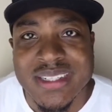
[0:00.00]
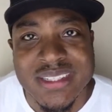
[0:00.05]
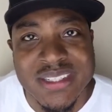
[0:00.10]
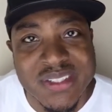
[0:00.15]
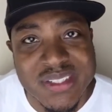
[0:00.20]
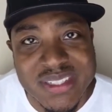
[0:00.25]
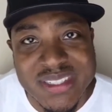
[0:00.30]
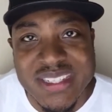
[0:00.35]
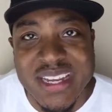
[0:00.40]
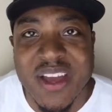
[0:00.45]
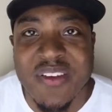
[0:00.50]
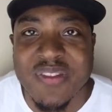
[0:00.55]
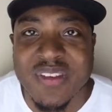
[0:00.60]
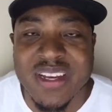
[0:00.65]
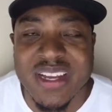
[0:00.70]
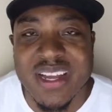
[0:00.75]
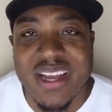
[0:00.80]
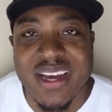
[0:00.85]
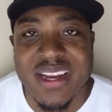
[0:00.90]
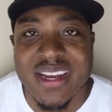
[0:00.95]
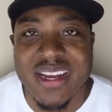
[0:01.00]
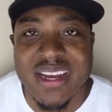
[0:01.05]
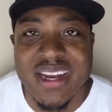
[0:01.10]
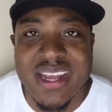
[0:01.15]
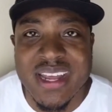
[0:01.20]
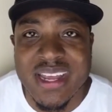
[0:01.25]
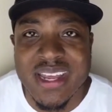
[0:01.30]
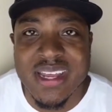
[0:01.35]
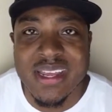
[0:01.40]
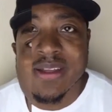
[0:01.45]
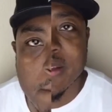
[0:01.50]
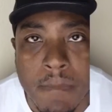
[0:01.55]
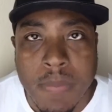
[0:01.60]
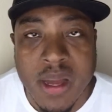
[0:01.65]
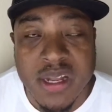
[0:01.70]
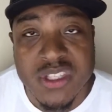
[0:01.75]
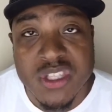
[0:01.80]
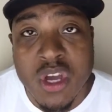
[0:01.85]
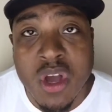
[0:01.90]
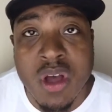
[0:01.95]
you're definitely gonna need
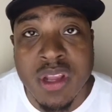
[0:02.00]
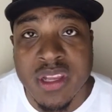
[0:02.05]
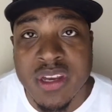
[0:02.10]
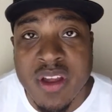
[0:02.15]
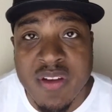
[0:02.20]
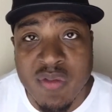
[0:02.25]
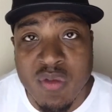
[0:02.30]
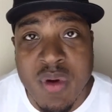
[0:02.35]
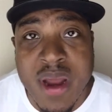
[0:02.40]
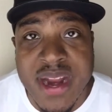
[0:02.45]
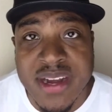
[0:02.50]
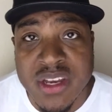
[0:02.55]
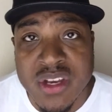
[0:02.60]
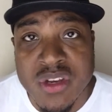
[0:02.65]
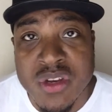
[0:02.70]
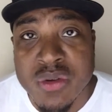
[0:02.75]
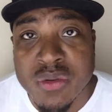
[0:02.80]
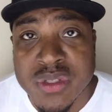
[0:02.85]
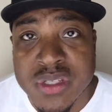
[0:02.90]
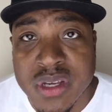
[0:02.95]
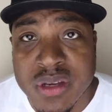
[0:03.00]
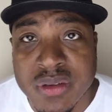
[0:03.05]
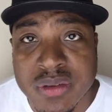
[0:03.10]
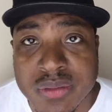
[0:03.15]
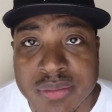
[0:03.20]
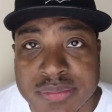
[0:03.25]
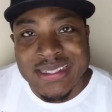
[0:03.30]
a tall enough rack to do so.